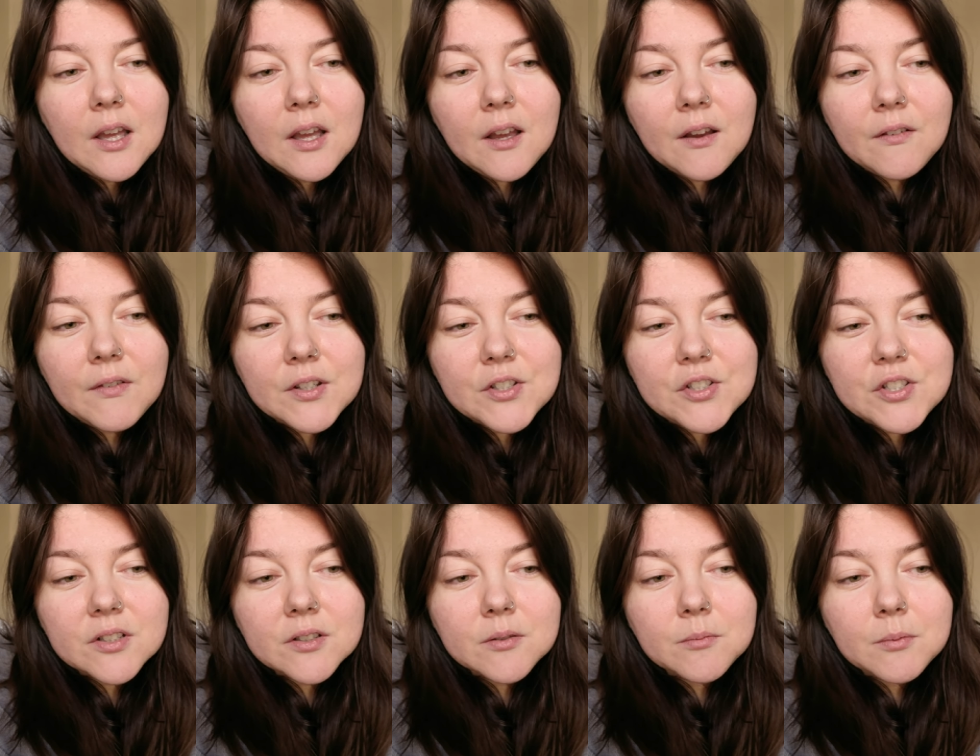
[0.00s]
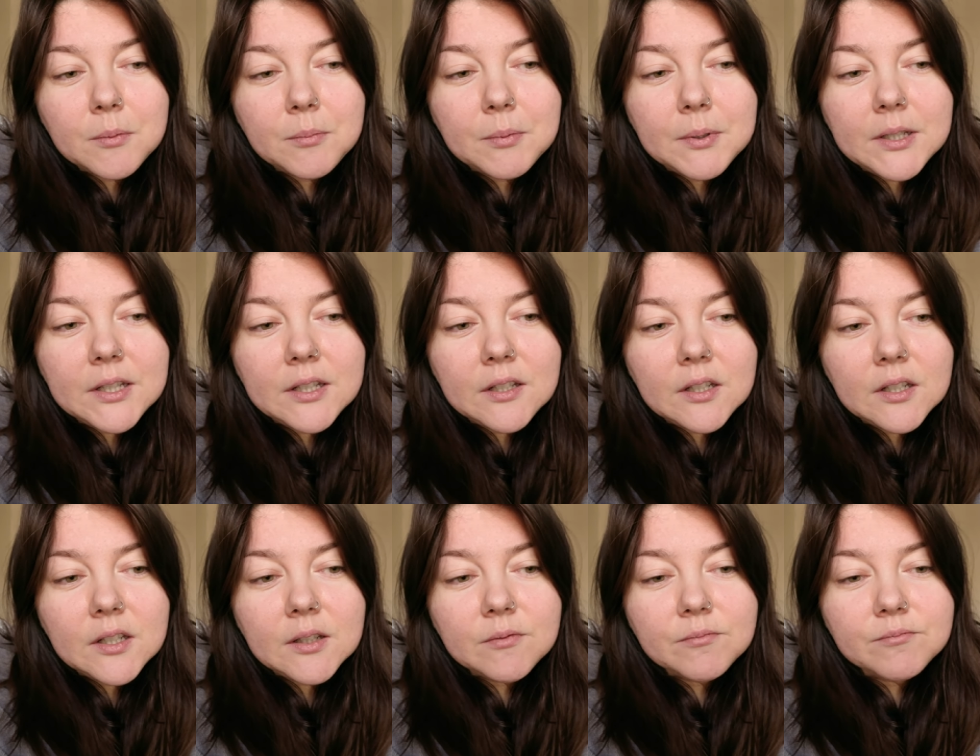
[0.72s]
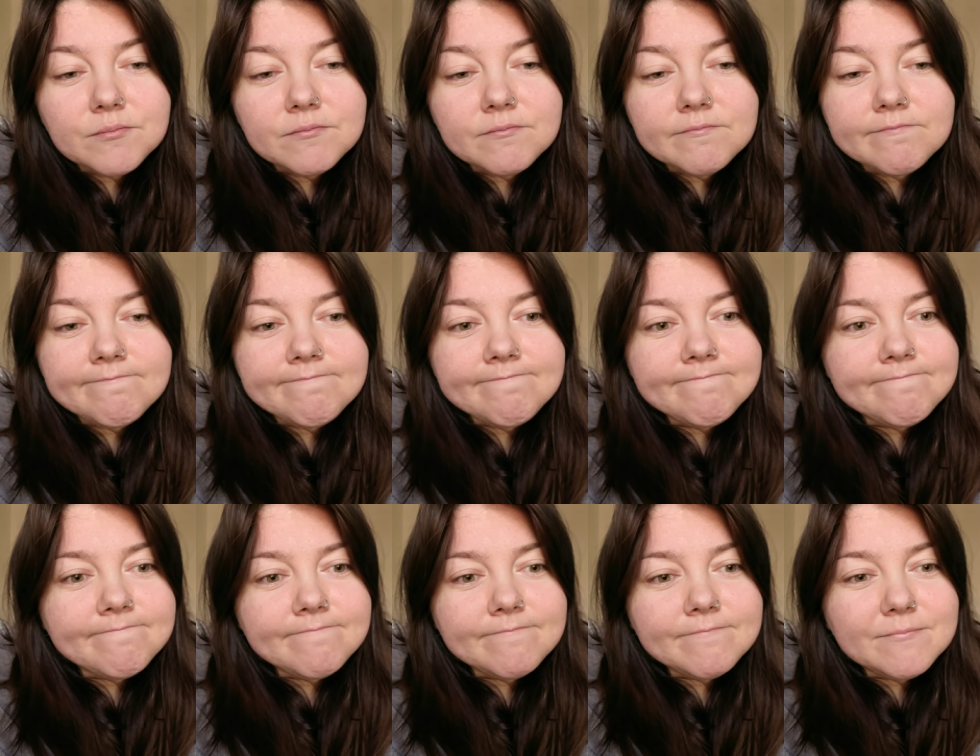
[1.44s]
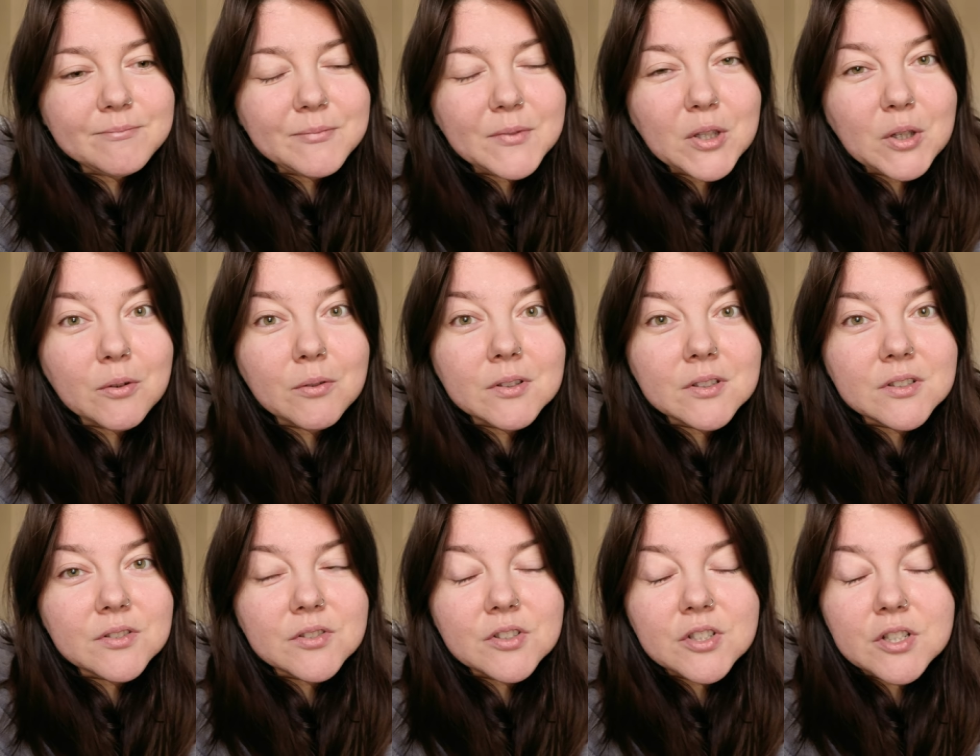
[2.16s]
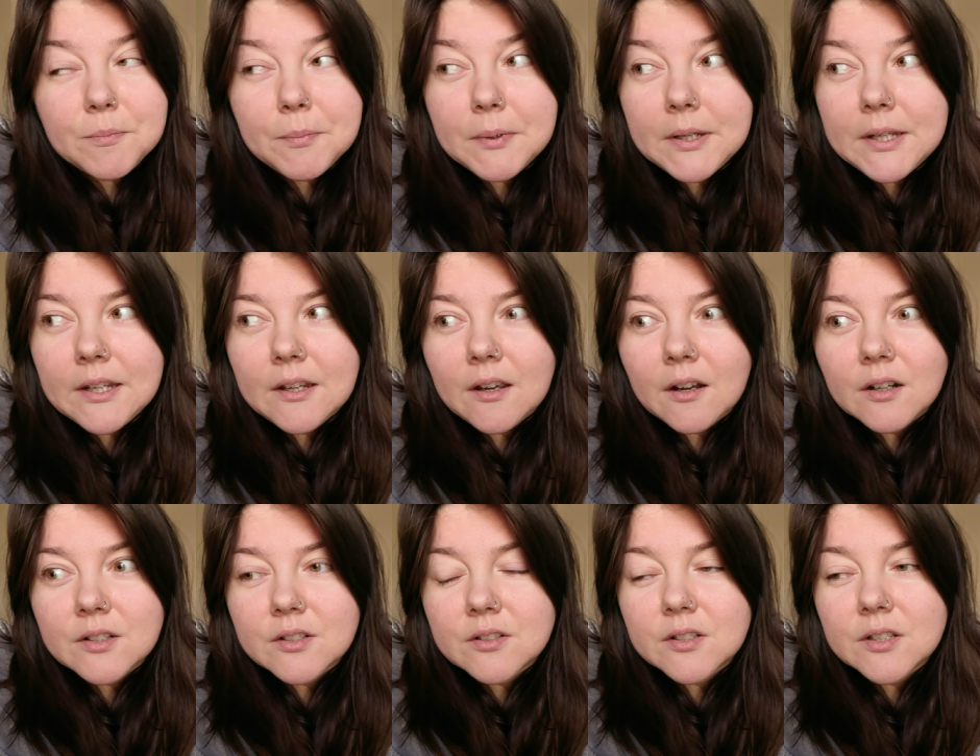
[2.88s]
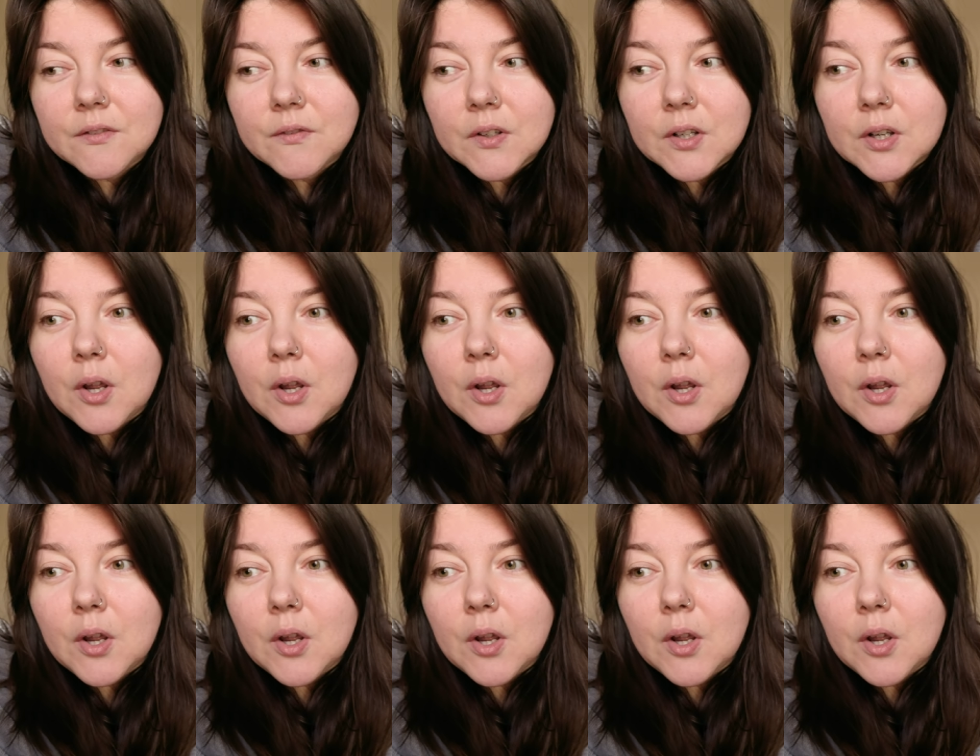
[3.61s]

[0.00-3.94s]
eventually maybe going to G P. I don't even